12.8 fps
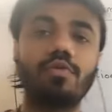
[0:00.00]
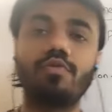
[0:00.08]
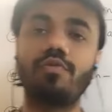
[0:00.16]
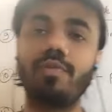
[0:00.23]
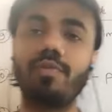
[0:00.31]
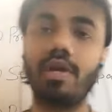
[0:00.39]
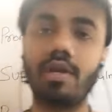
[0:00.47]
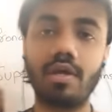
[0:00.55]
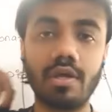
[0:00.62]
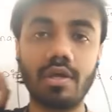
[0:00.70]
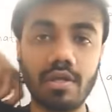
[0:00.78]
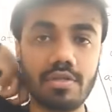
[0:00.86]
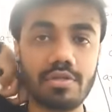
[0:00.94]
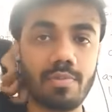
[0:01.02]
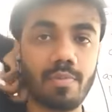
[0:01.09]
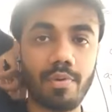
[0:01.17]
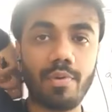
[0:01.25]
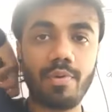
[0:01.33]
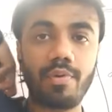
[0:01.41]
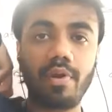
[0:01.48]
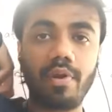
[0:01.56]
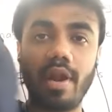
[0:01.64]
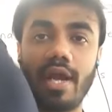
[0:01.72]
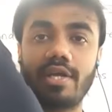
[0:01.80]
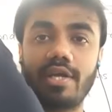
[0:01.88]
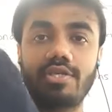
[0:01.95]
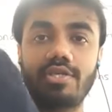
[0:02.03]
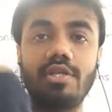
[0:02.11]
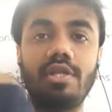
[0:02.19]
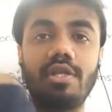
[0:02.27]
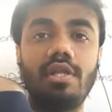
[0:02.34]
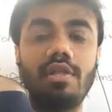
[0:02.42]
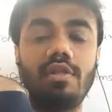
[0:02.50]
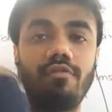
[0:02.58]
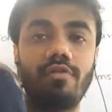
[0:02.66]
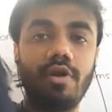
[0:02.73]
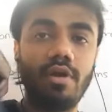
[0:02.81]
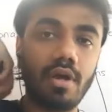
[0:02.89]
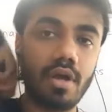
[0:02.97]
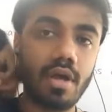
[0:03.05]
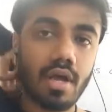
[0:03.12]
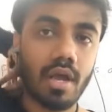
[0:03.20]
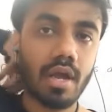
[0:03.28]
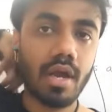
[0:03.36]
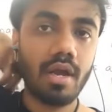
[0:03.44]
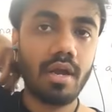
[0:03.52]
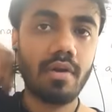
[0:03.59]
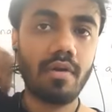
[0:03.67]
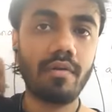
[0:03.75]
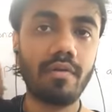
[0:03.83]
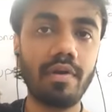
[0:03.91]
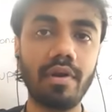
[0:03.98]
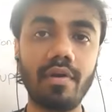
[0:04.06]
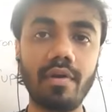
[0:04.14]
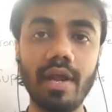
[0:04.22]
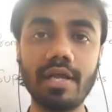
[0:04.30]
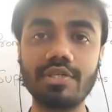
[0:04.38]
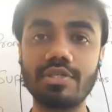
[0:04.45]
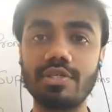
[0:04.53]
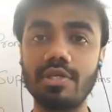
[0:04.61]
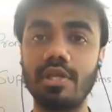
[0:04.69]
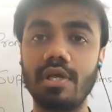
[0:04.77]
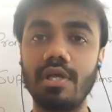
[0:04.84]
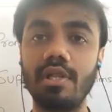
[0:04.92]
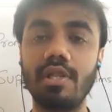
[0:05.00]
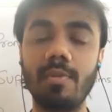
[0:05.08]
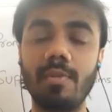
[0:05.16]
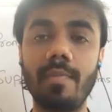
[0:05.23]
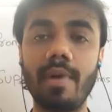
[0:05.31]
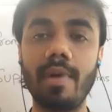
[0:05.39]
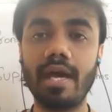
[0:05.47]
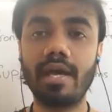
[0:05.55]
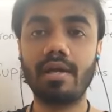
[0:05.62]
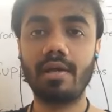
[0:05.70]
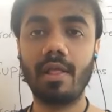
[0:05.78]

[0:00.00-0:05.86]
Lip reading: movement is protraction in the front and retraction in the back.